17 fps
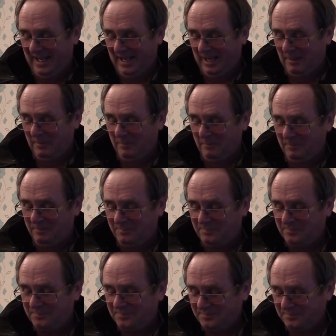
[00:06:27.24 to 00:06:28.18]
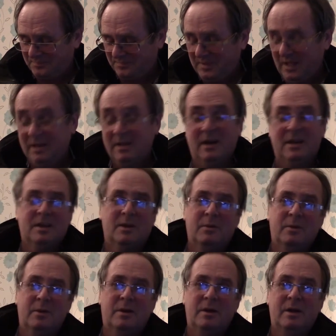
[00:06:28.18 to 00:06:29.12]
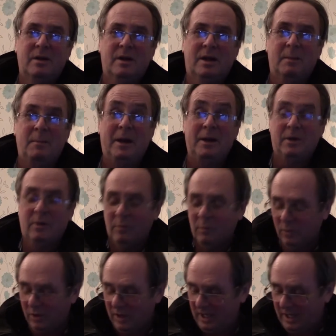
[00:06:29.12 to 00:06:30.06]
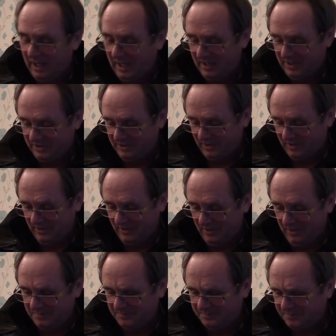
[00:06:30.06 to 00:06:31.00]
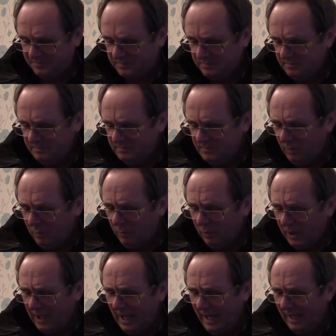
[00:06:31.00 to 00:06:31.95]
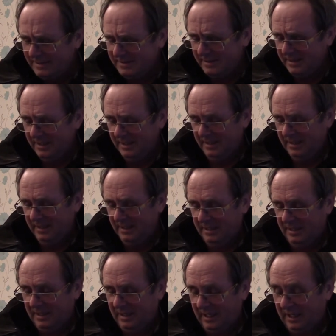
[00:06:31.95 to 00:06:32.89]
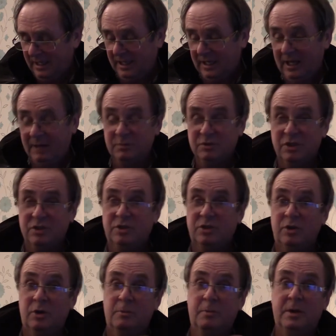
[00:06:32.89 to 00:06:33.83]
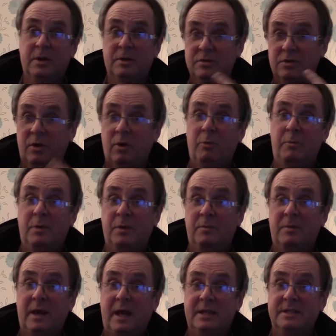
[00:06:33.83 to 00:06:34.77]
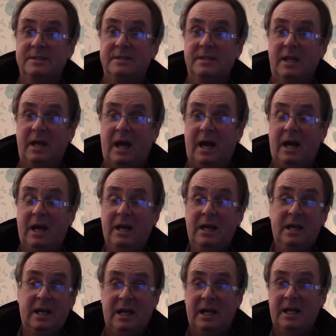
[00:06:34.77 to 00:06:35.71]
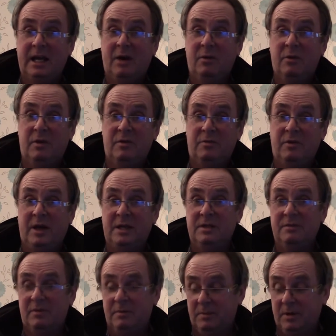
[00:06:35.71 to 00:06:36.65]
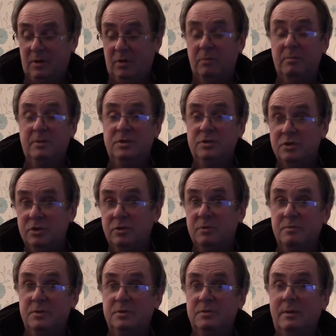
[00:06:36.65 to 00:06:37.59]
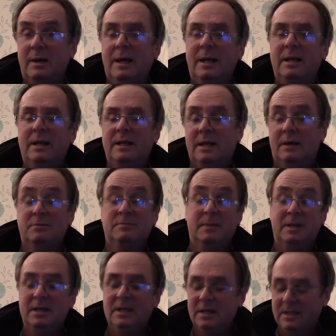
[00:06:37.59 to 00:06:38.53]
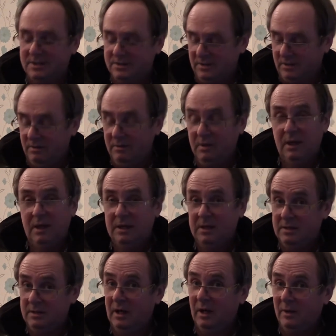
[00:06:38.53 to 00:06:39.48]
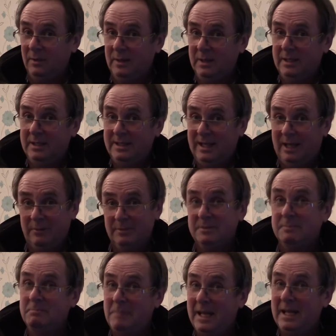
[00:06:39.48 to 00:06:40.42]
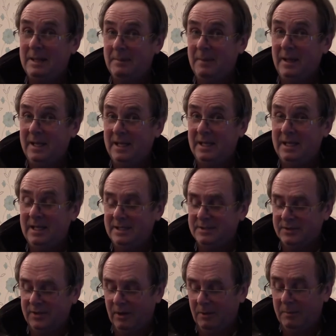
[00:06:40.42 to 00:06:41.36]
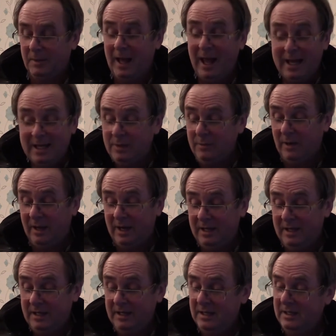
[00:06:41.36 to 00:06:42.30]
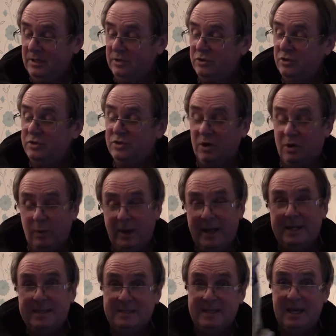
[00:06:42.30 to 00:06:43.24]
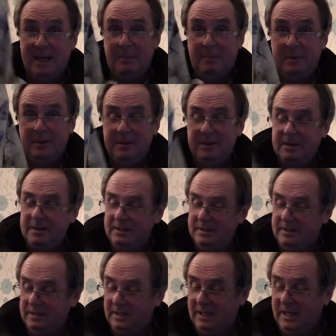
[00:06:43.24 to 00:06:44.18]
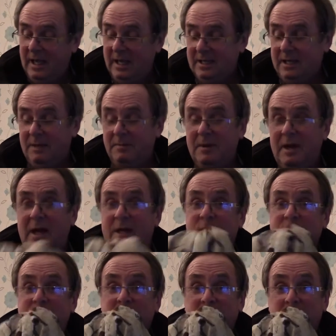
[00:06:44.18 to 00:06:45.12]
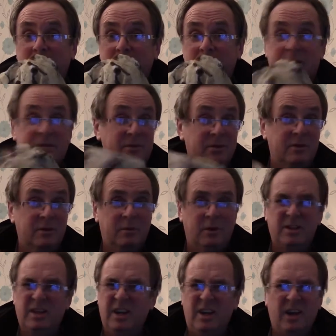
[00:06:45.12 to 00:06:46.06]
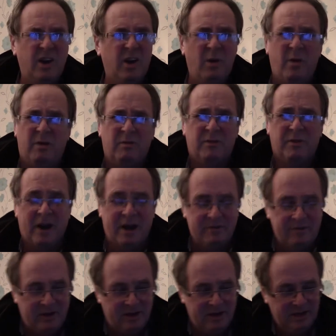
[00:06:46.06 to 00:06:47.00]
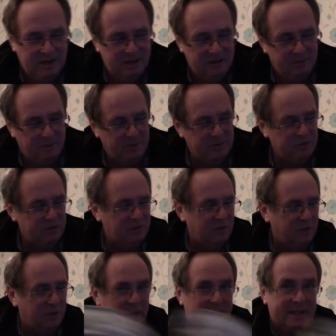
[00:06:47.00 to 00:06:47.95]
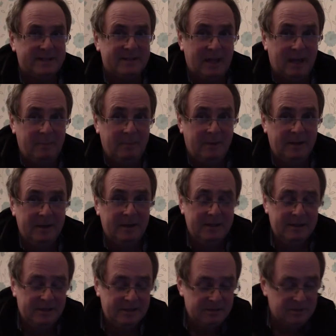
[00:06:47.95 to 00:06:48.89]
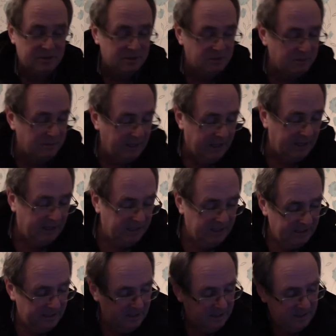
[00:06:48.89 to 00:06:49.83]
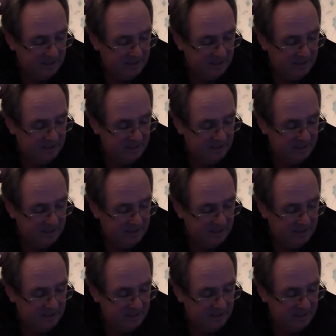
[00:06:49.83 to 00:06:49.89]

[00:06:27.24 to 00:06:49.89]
I can't remember what I call it, the commando woolly, I used to call it, woolly hat, and that was a tube, and I used to open up the ends of that, and that would effectively become a tube as well. That was many years ago. No, that was many years ago. But anyway, just a quick tip, you can keep your hands warm, there's another one, you can go on forever, but just a quick tip to